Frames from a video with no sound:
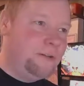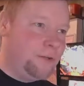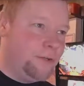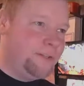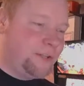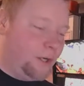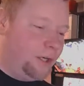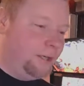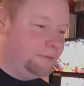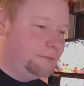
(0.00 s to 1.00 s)
turns
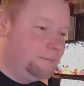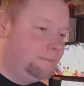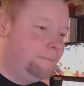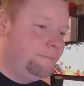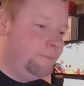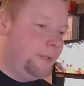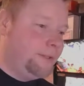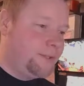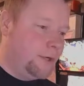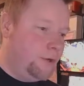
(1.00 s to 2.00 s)
off.
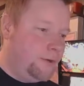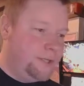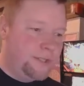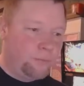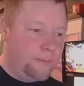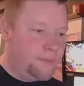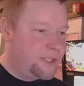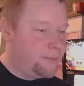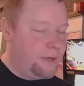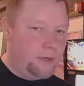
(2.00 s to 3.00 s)
So you can just rip the
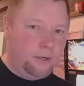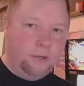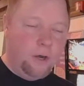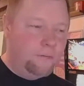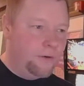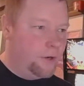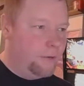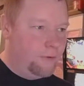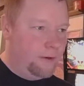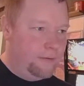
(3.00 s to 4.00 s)
spinner over and
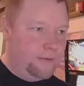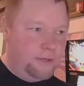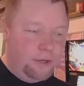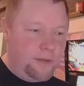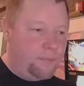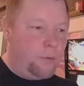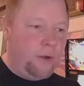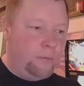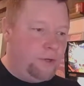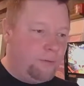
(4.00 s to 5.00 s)
over. And there'll be a point where you